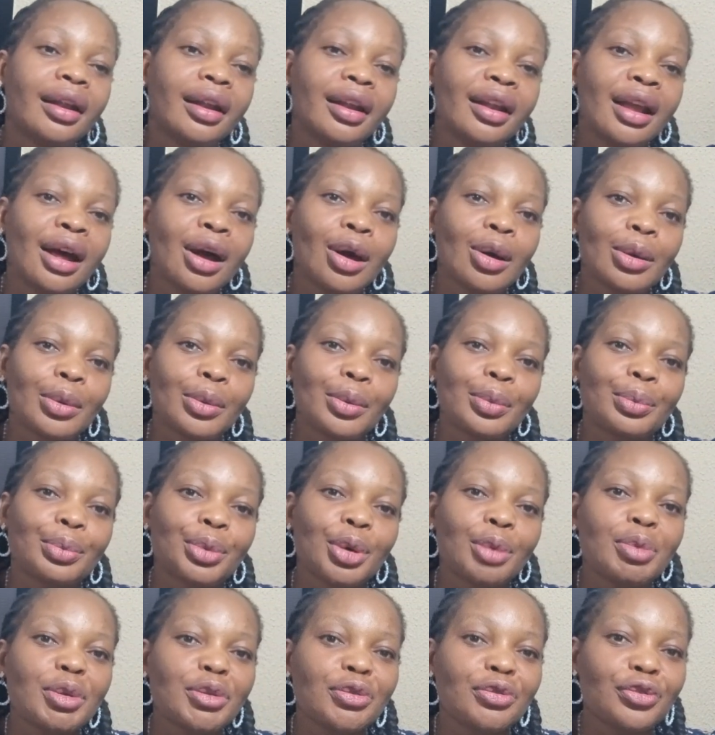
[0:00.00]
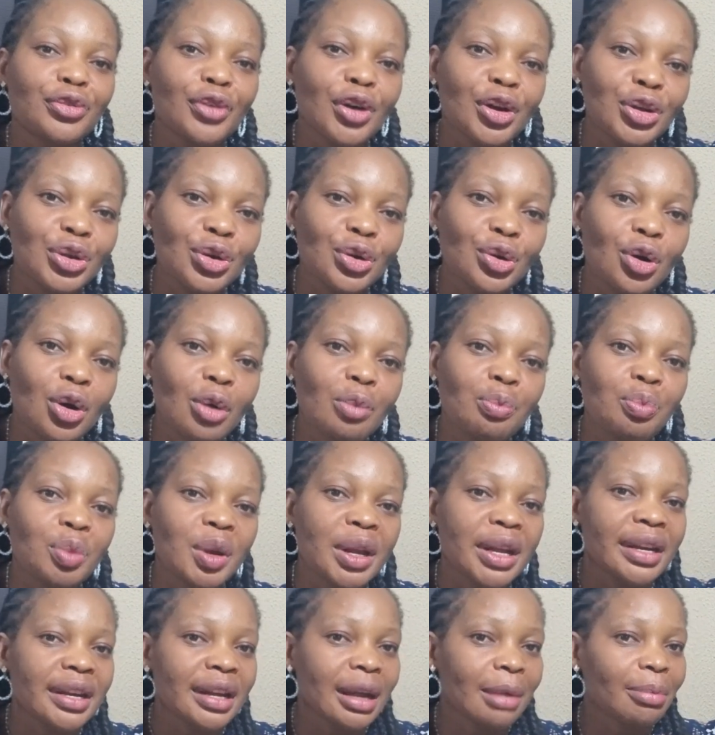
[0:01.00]
Now, but before you
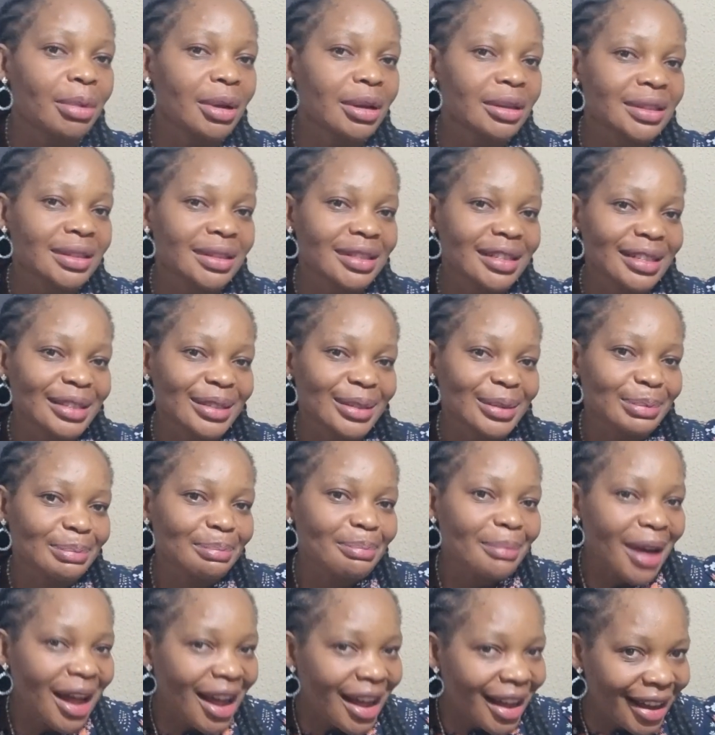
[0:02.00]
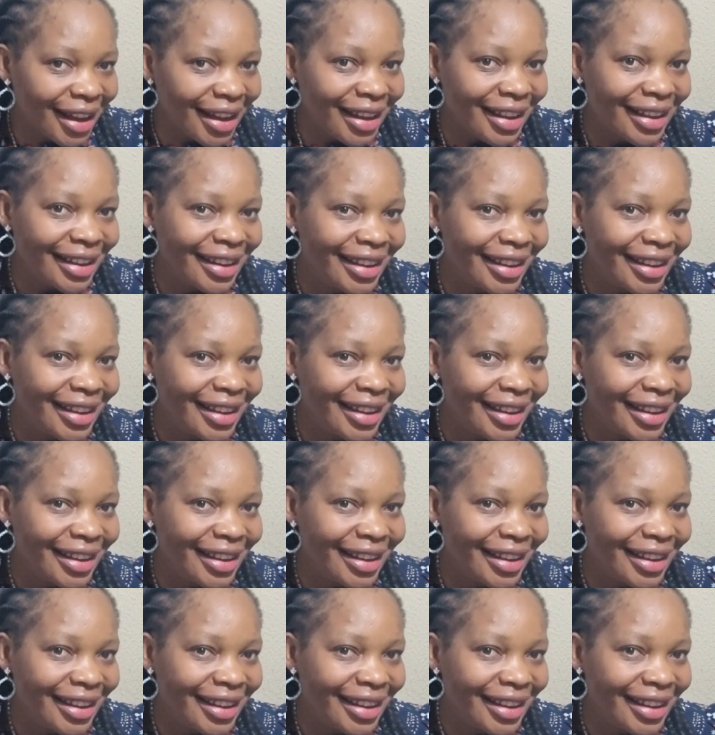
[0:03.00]
complain about this mark,